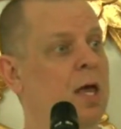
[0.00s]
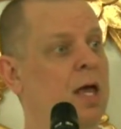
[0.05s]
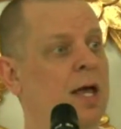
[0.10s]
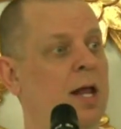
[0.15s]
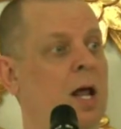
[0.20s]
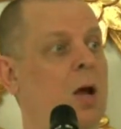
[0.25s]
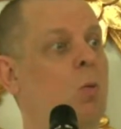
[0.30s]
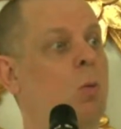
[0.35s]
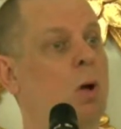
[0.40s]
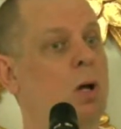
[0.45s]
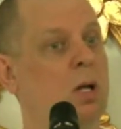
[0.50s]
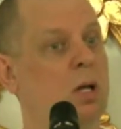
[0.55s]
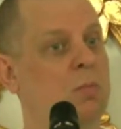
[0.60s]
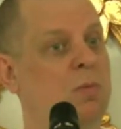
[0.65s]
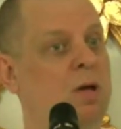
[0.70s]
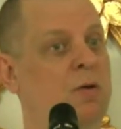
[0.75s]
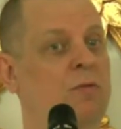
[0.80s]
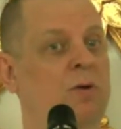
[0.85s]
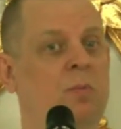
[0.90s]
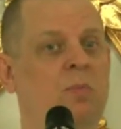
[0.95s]
and I welcome
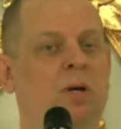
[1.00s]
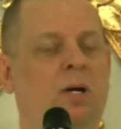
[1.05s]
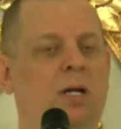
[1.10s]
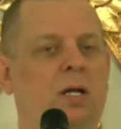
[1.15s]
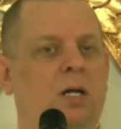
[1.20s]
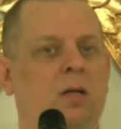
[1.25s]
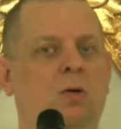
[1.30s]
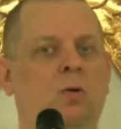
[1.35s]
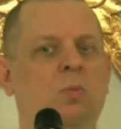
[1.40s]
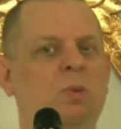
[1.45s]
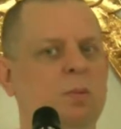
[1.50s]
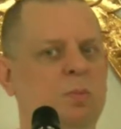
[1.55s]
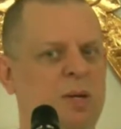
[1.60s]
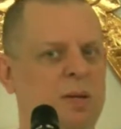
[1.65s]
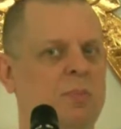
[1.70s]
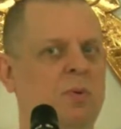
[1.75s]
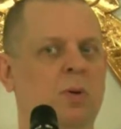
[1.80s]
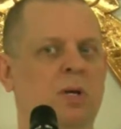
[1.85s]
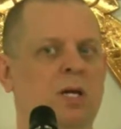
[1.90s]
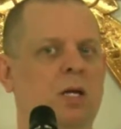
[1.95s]
everybody. There'll be
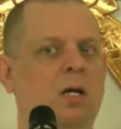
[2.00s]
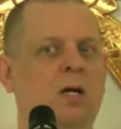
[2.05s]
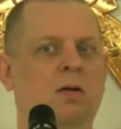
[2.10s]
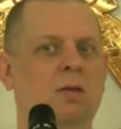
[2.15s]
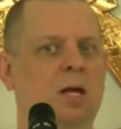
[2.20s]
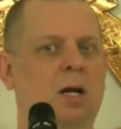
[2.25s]
people here